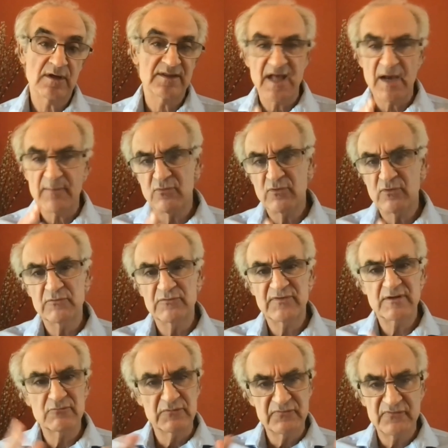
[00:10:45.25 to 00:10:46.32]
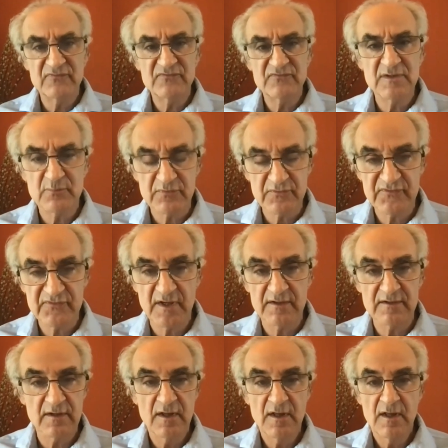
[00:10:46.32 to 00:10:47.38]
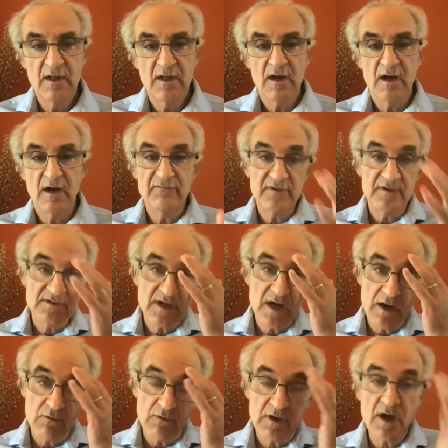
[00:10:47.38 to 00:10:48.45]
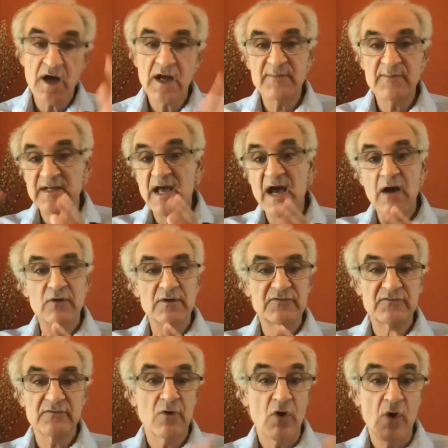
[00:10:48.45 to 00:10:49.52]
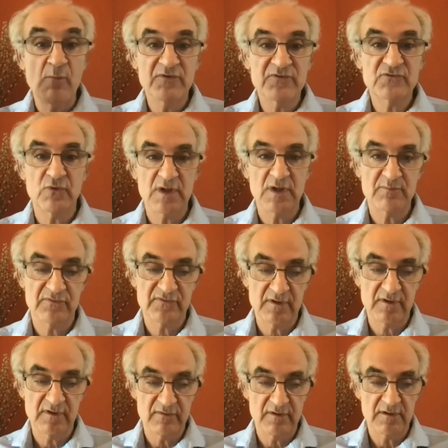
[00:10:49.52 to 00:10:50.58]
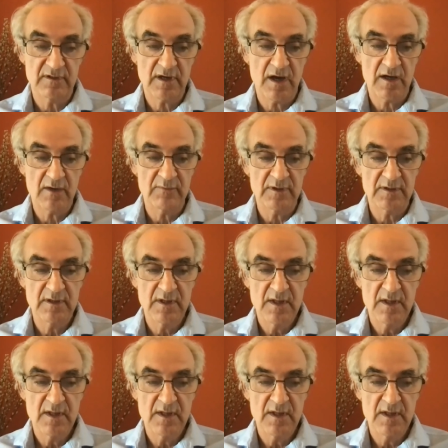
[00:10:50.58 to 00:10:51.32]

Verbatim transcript: At that point, I was thinking it was 15% of the entire economy. Now it's almost 20% of the economy.